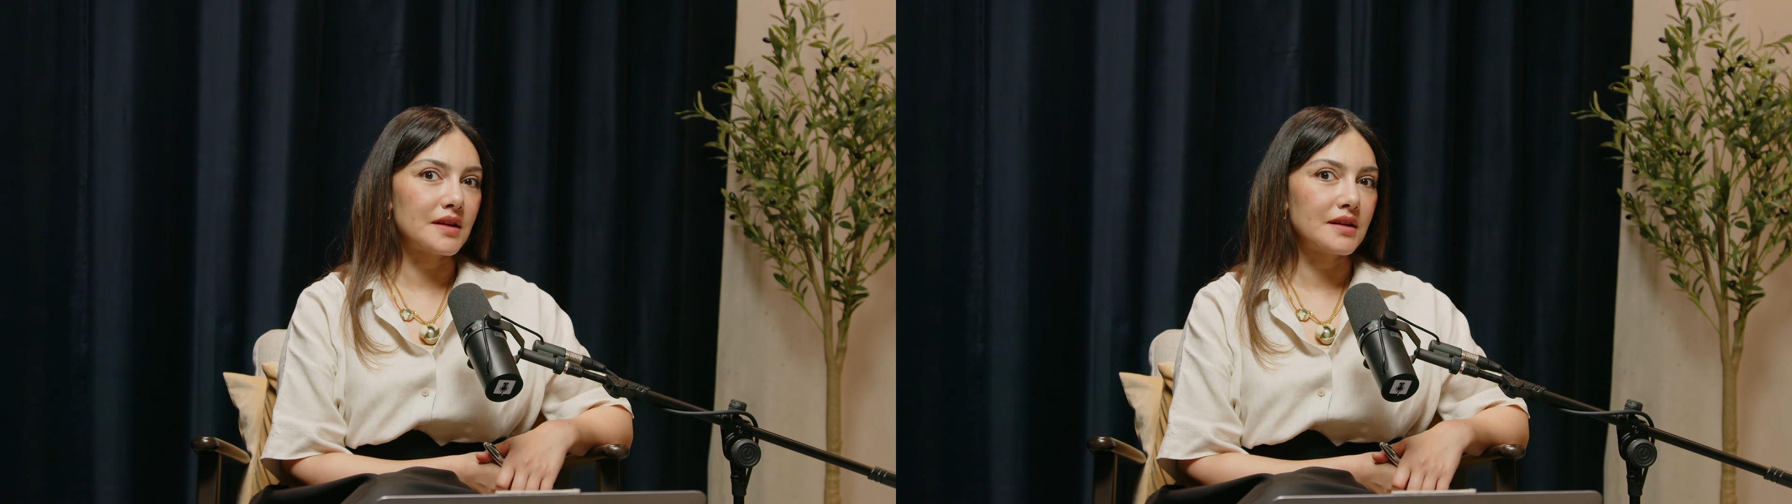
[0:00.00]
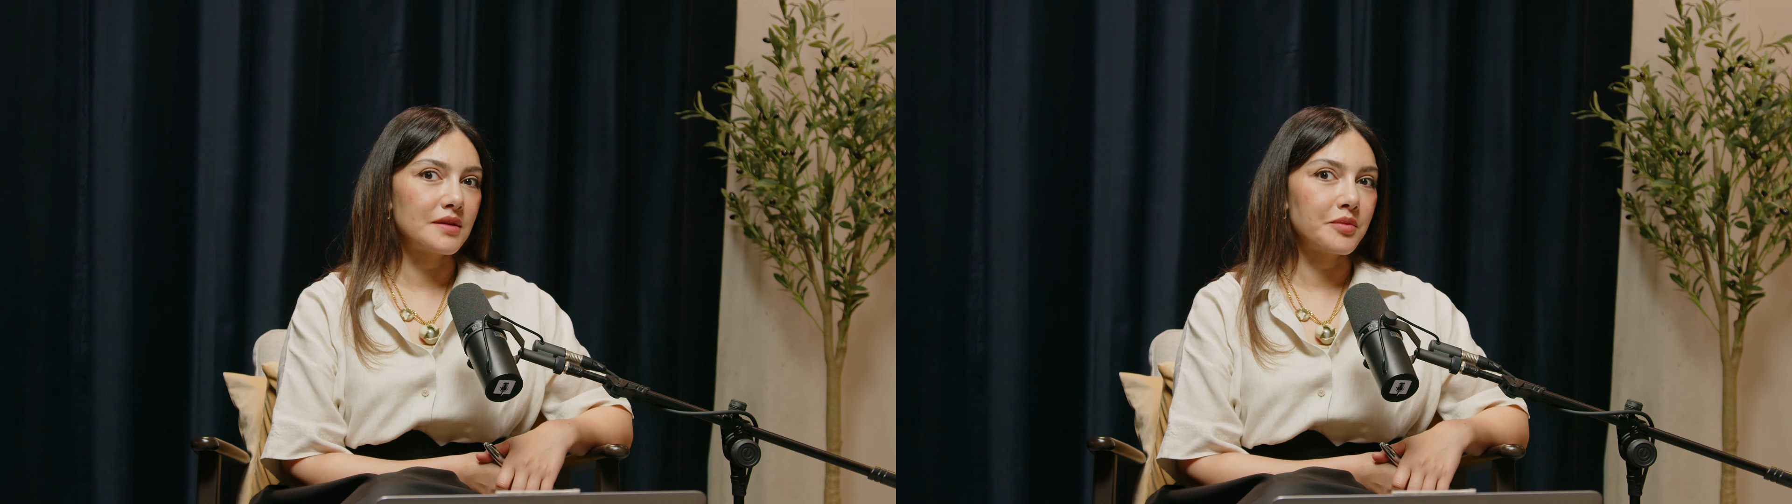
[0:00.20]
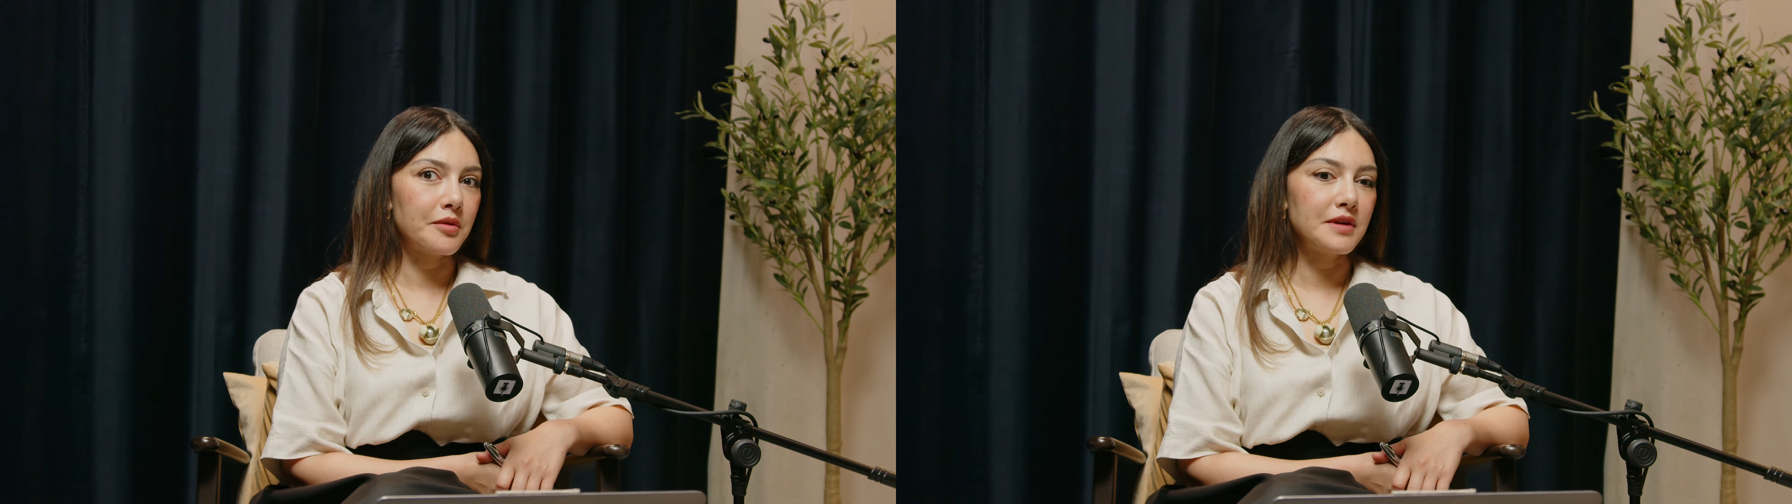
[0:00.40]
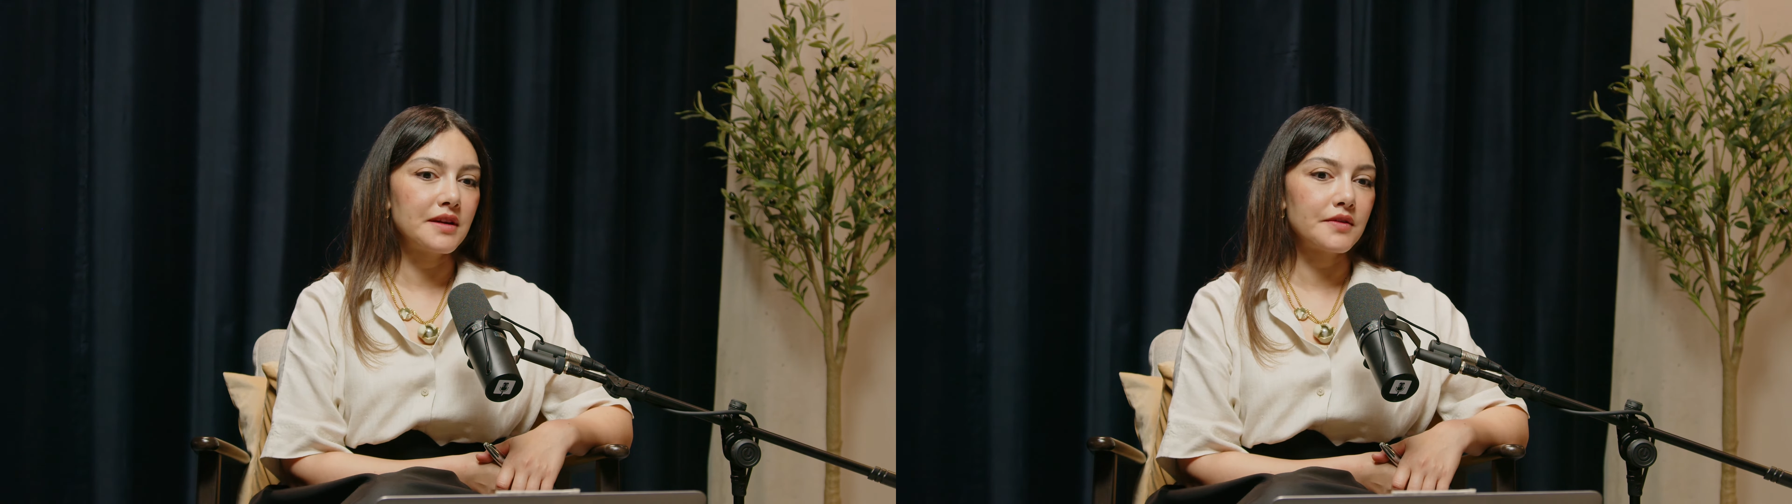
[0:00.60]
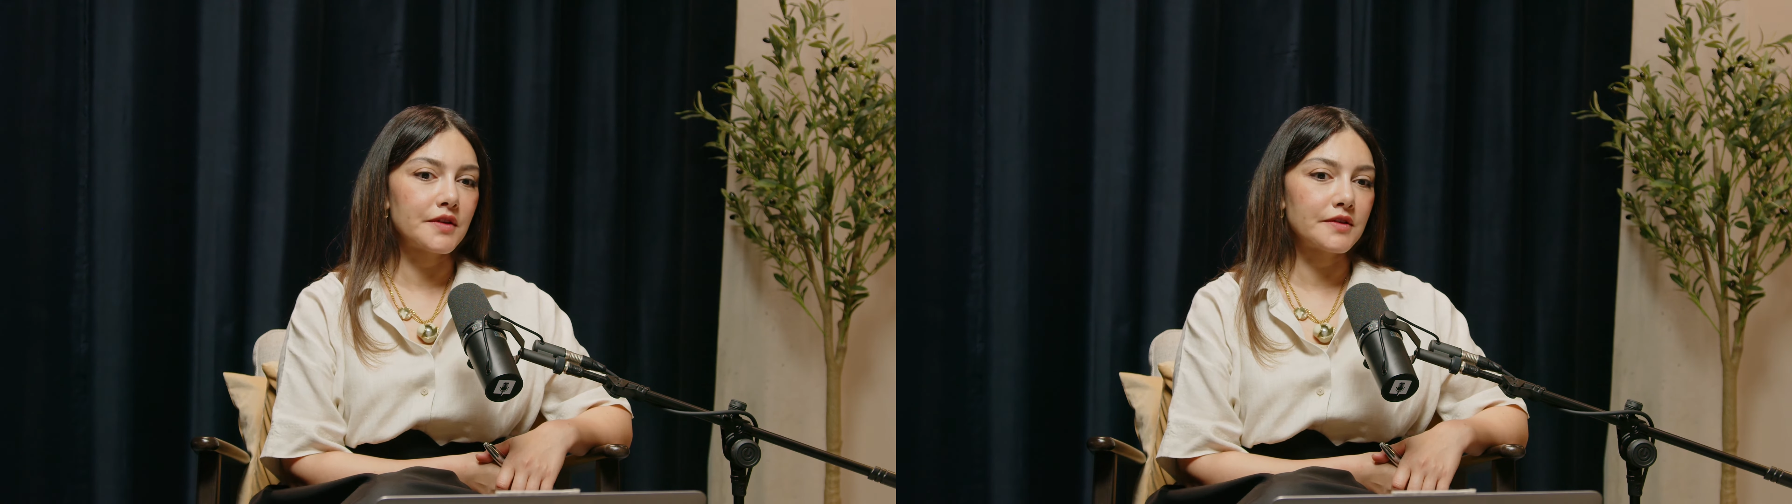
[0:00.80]
and it probably
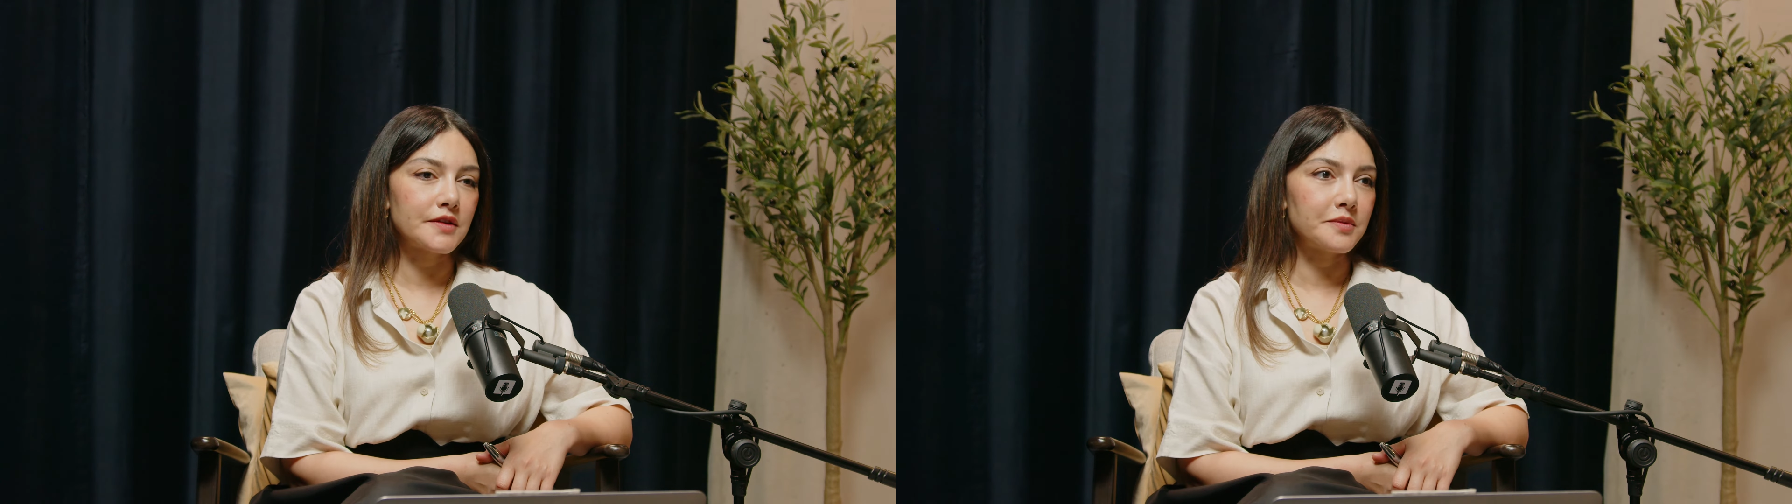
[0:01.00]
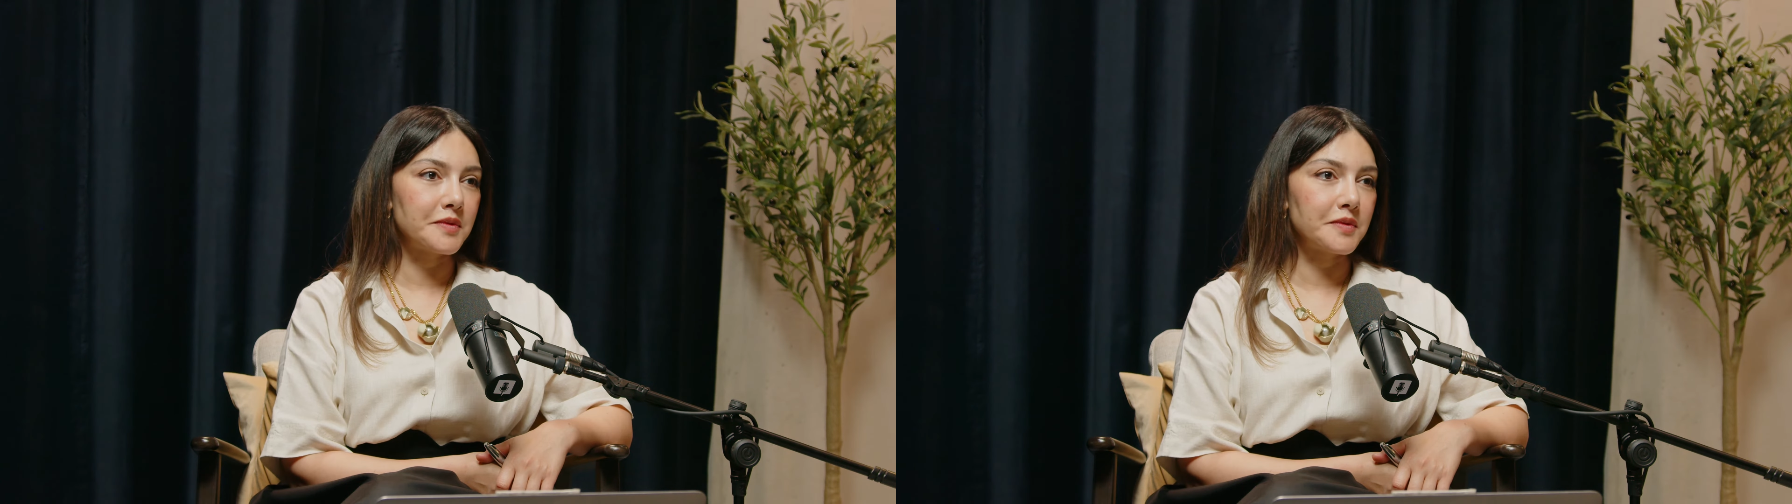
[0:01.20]
gives us a